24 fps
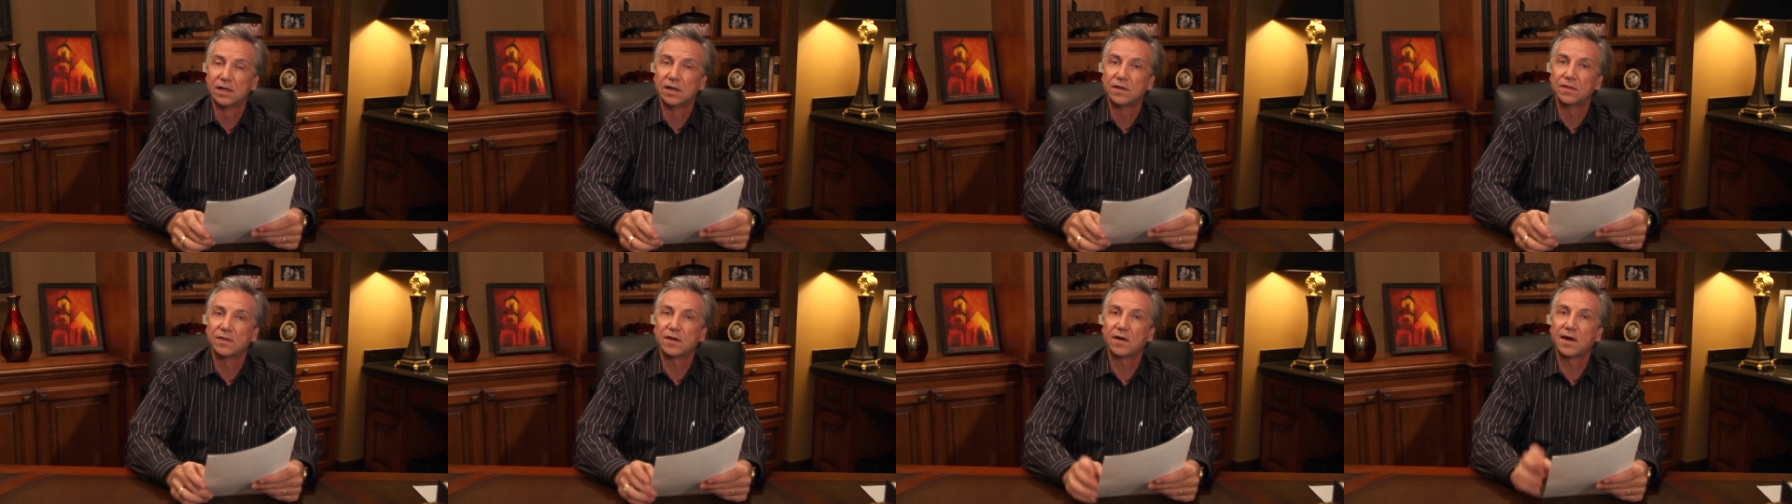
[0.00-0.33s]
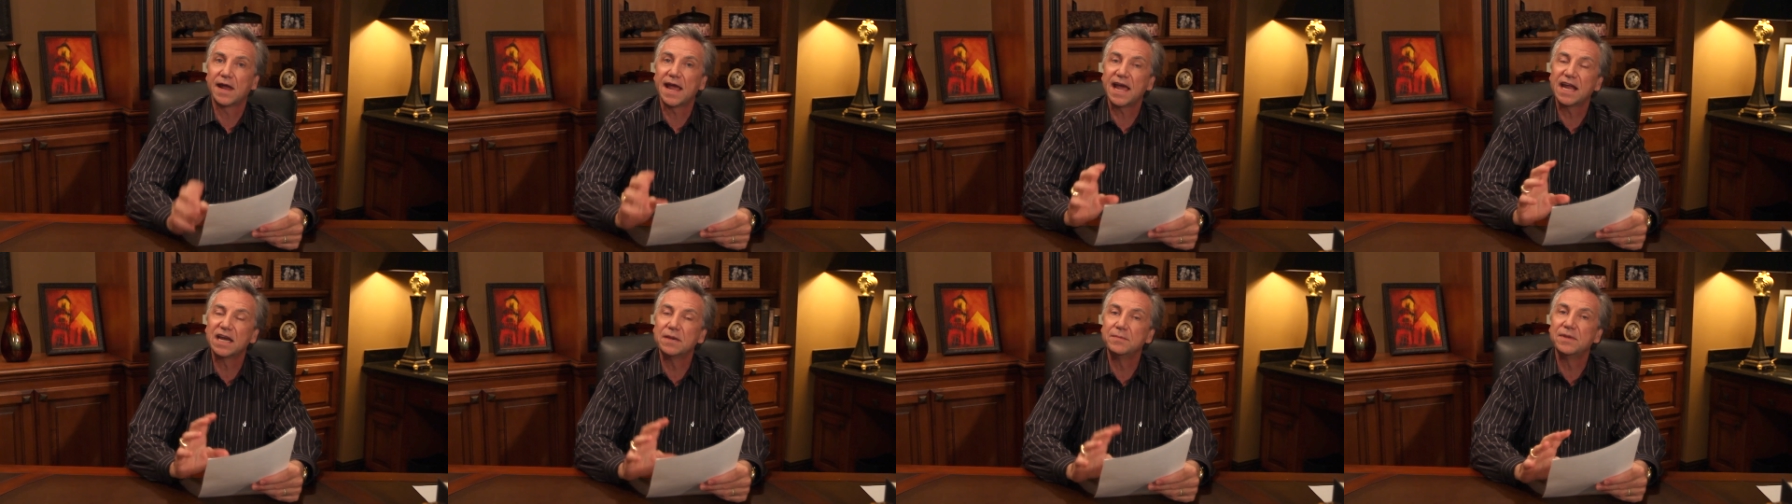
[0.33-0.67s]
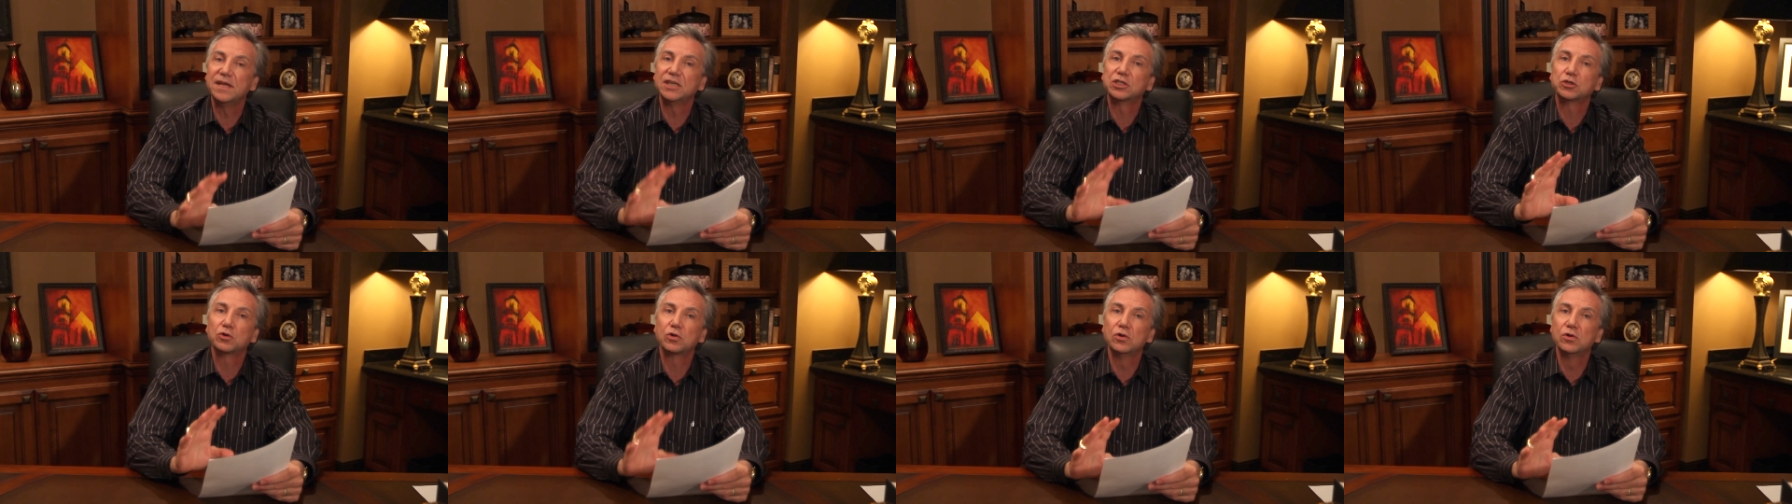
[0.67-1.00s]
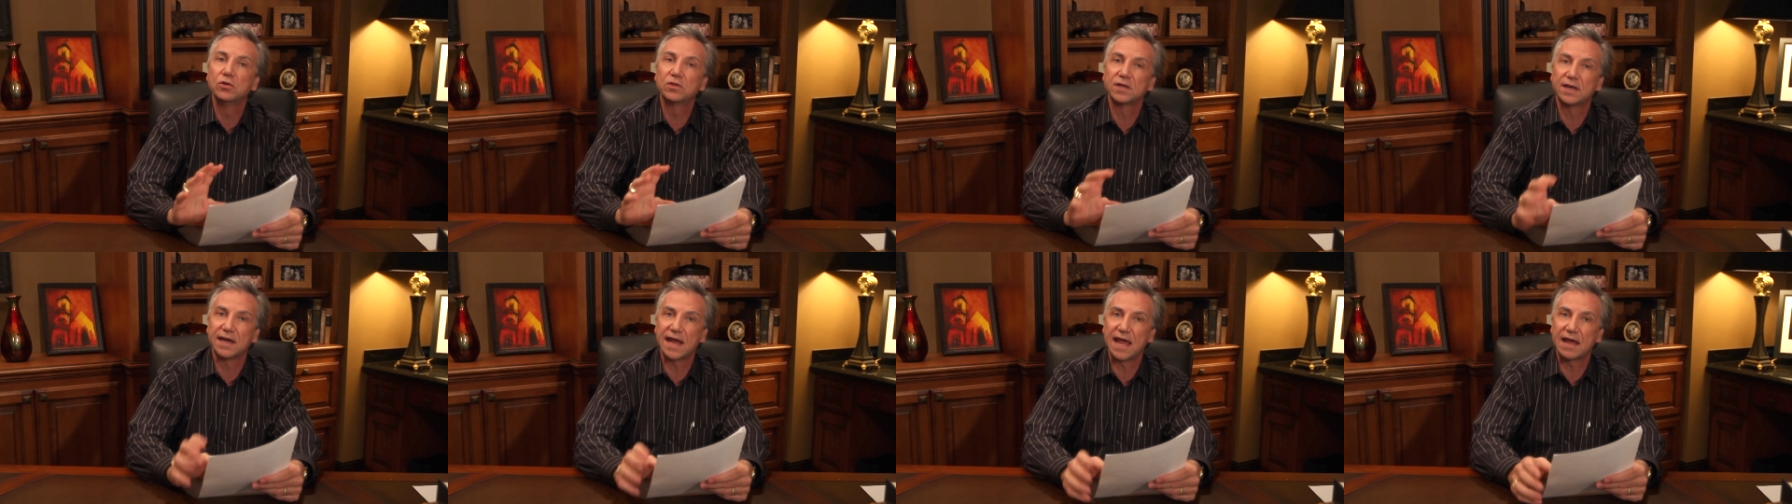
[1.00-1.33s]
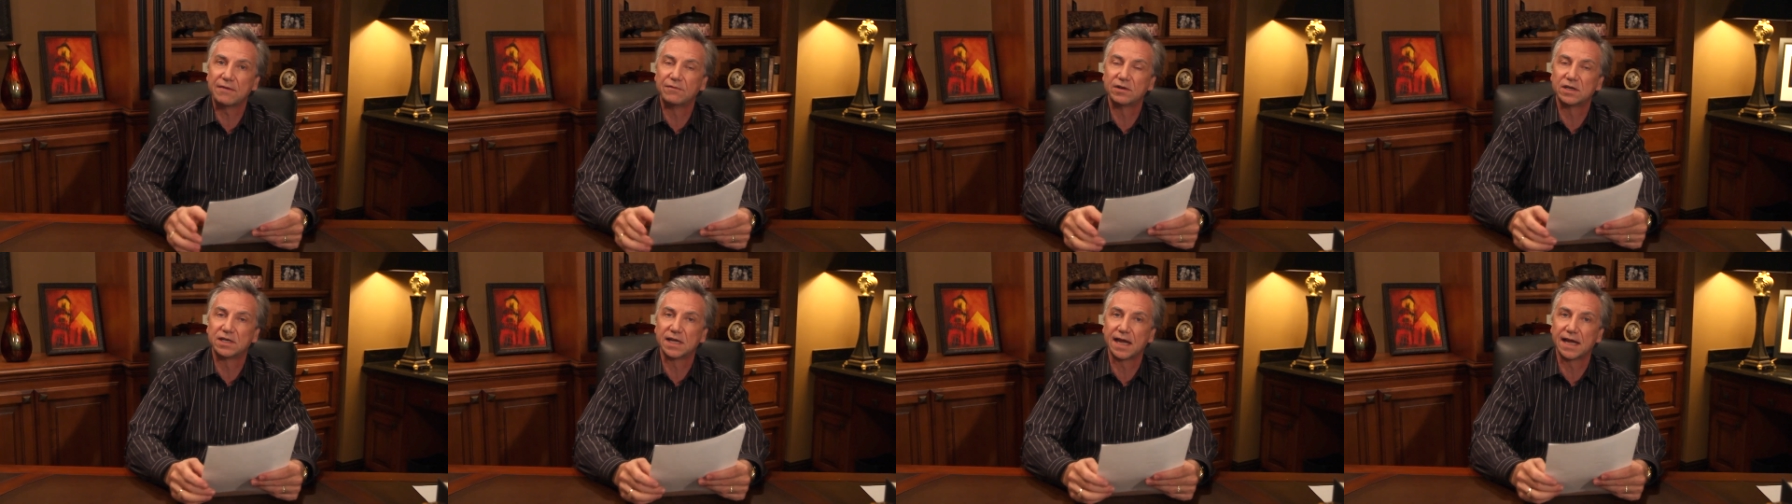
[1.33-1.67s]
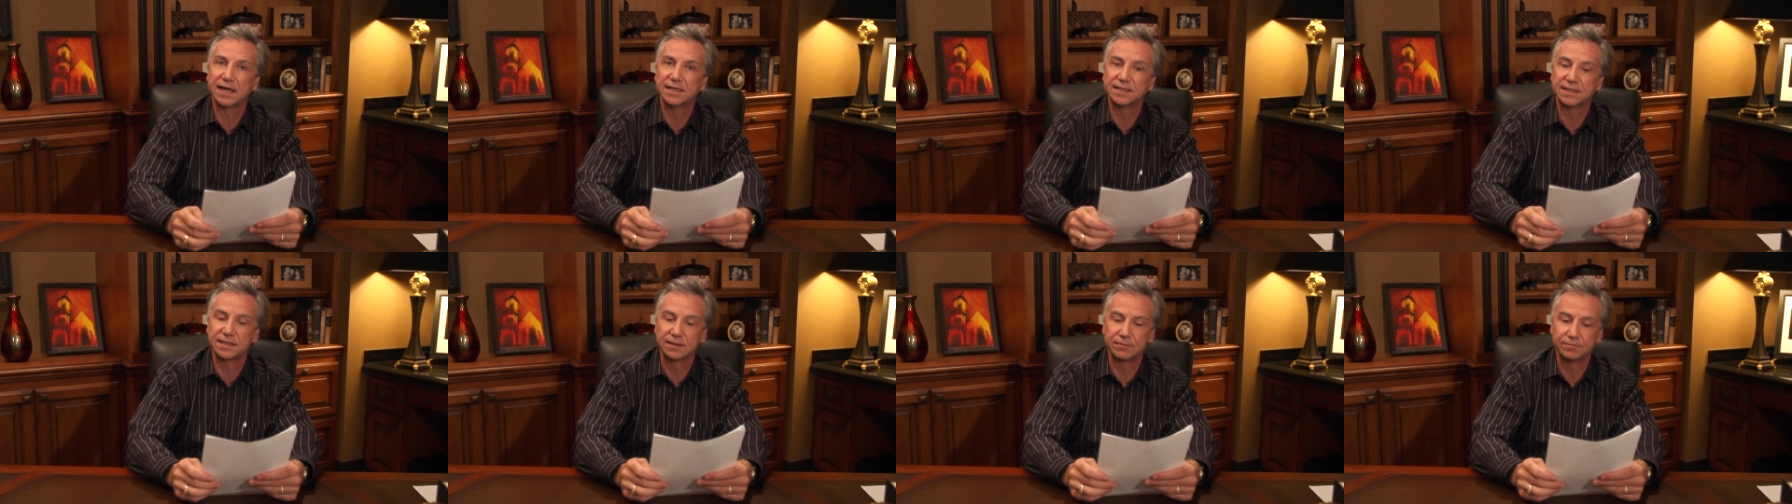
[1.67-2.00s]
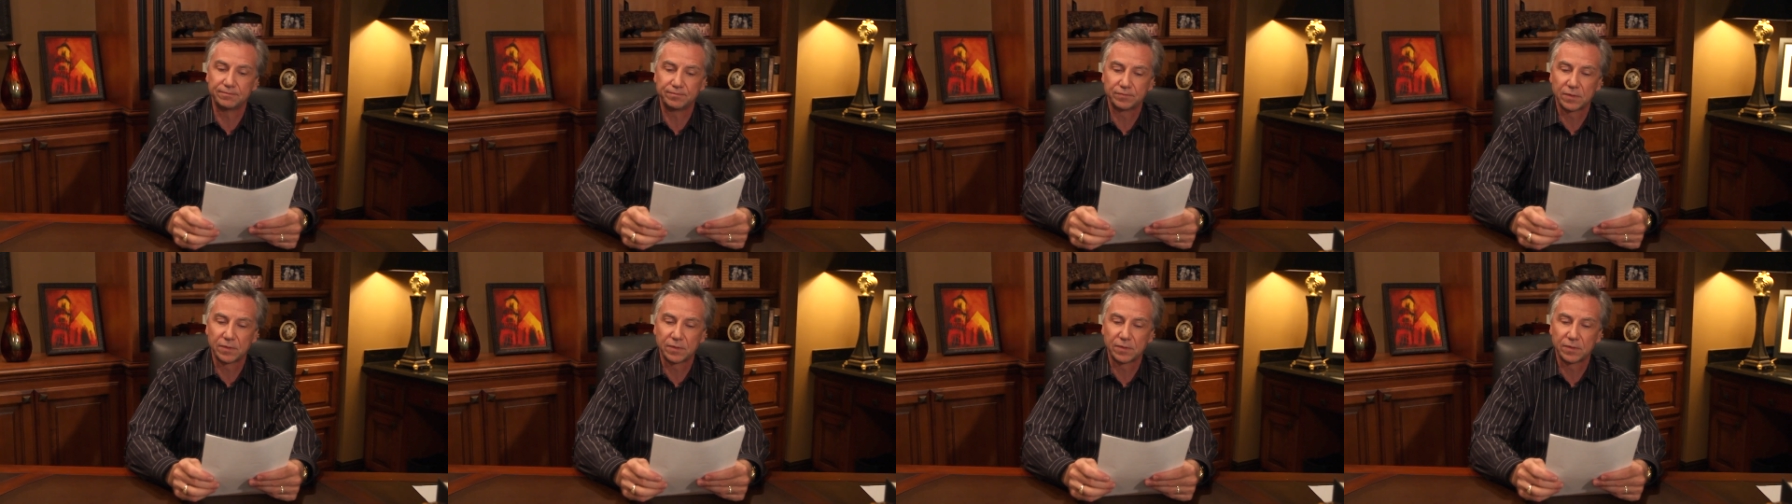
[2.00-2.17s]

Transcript: There had to be truth in advertising.